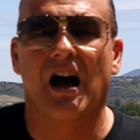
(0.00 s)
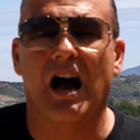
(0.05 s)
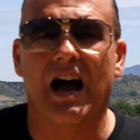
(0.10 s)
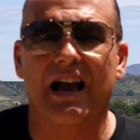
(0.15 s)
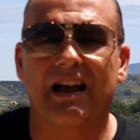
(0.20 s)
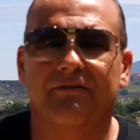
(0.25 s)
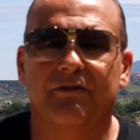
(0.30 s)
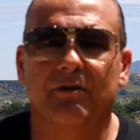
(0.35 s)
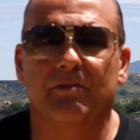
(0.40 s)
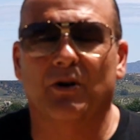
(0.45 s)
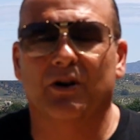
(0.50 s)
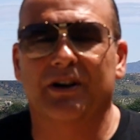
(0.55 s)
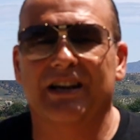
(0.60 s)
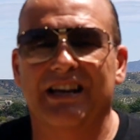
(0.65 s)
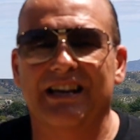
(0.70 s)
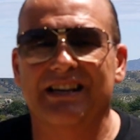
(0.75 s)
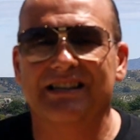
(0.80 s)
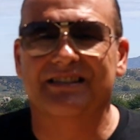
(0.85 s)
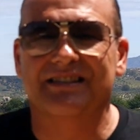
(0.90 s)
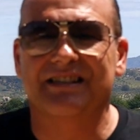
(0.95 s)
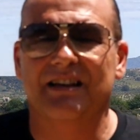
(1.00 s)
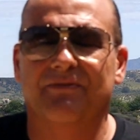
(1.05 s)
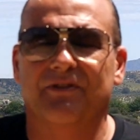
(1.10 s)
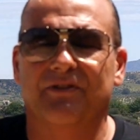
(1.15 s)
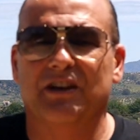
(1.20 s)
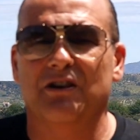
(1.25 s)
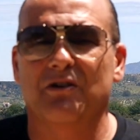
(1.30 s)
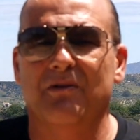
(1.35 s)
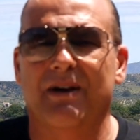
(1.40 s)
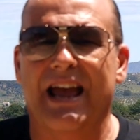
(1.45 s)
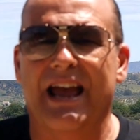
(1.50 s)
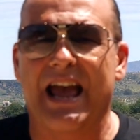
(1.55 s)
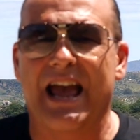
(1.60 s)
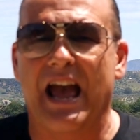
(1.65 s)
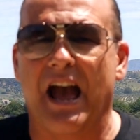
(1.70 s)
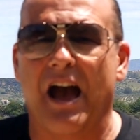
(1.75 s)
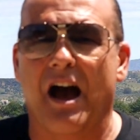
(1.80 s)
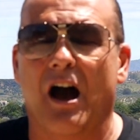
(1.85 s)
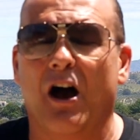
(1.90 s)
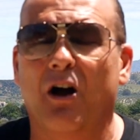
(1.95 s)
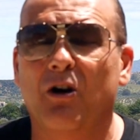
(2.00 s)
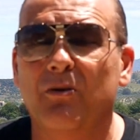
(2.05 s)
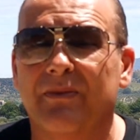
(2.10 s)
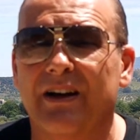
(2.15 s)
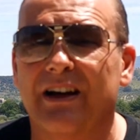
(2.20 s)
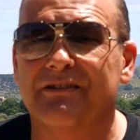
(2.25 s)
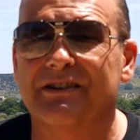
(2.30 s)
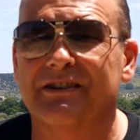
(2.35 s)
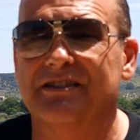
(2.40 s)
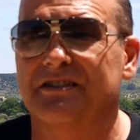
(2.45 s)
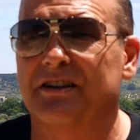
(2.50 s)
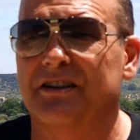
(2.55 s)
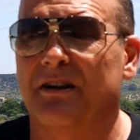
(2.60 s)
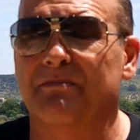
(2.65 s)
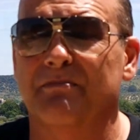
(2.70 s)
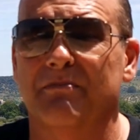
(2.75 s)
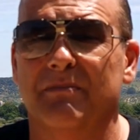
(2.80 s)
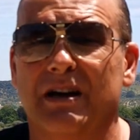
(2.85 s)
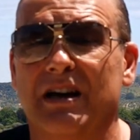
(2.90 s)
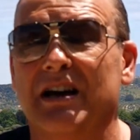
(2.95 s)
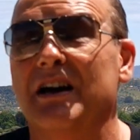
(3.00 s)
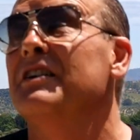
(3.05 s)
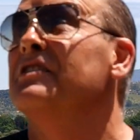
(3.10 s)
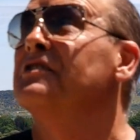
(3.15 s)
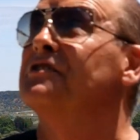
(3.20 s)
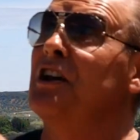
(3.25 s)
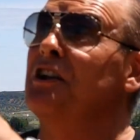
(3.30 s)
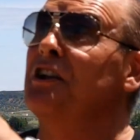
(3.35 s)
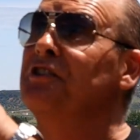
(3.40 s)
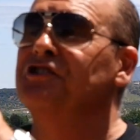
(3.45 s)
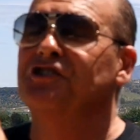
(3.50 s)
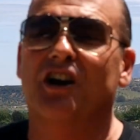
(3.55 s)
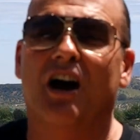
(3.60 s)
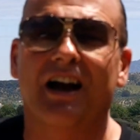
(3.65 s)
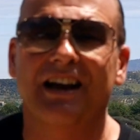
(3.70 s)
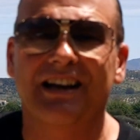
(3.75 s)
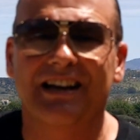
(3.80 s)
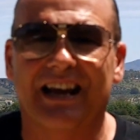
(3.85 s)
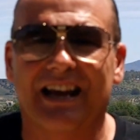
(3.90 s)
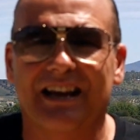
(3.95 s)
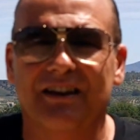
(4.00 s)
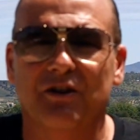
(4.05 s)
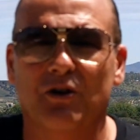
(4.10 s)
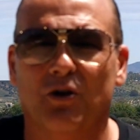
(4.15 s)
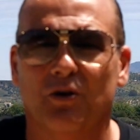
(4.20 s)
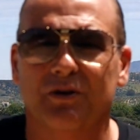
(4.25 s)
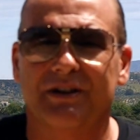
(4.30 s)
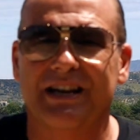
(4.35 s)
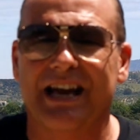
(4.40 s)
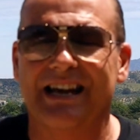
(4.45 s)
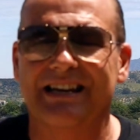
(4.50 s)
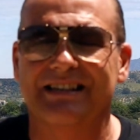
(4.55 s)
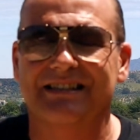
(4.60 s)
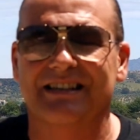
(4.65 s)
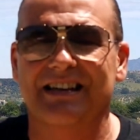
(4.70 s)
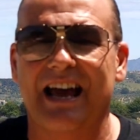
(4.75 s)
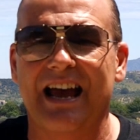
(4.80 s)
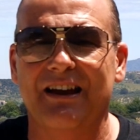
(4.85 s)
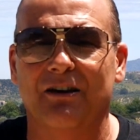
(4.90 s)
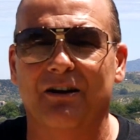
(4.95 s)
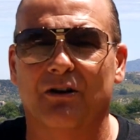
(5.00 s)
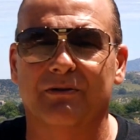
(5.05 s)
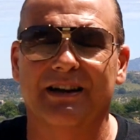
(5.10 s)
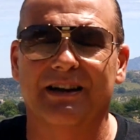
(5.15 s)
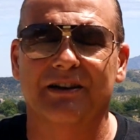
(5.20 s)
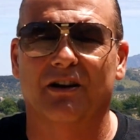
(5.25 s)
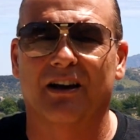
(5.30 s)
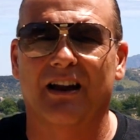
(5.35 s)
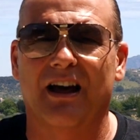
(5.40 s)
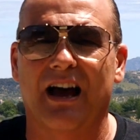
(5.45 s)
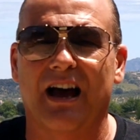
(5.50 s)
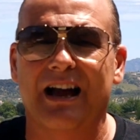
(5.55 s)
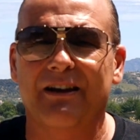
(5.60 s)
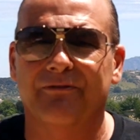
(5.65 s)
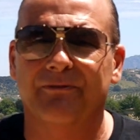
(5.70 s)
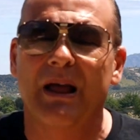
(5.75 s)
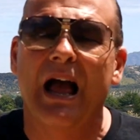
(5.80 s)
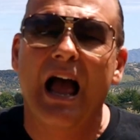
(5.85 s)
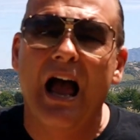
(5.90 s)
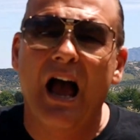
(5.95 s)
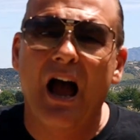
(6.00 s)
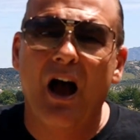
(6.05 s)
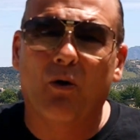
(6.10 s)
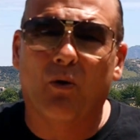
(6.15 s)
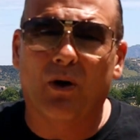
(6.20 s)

Hi everybody, Steve Q here. Hope there is some sunshine in your day today or in your life.